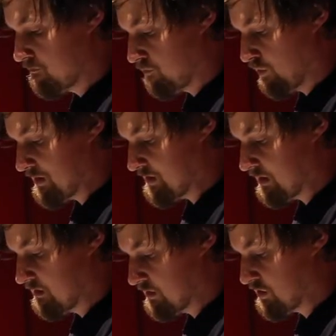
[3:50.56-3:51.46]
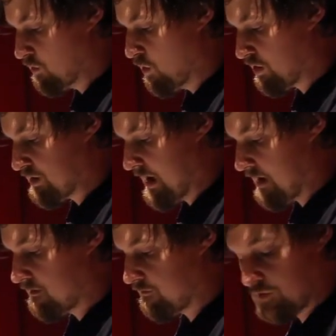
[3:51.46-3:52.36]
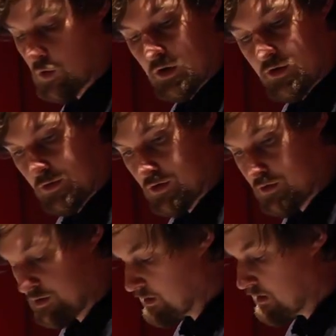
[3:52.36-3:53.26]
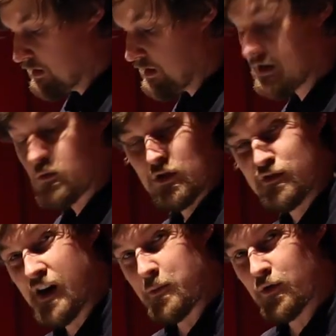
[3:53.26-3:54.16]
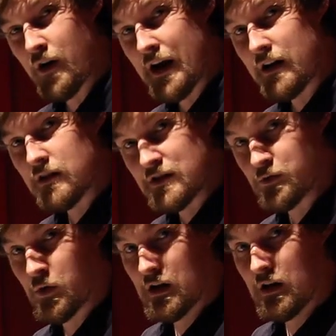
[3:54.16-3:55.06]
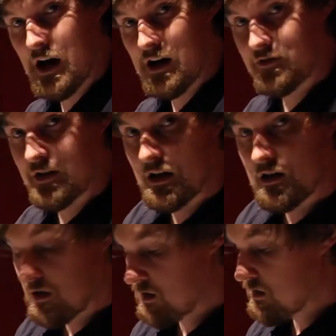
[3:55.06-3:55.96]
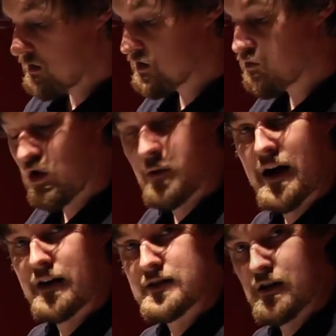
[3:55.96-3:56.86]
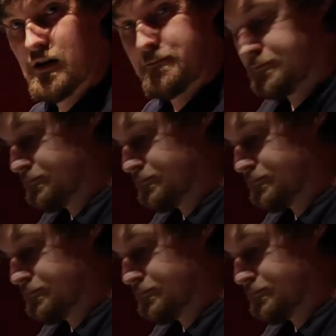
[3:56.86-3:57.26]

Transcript: pressing just to work that fluid through, and it will evaporate as well after a small amount of time.